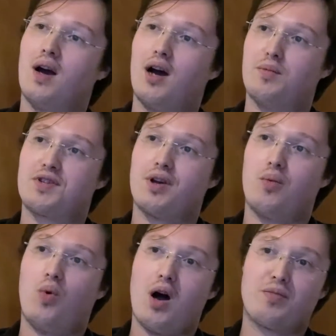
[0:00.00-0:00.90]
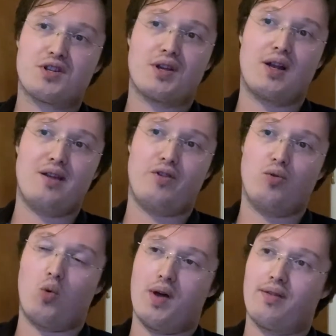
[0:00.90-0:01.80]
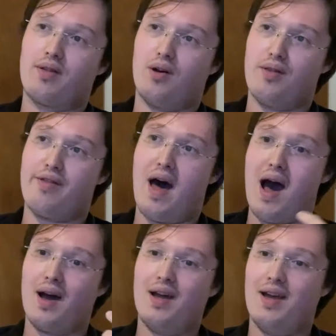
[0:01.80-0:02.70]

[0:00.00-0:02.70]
So what I'm just going to leave you all with on that,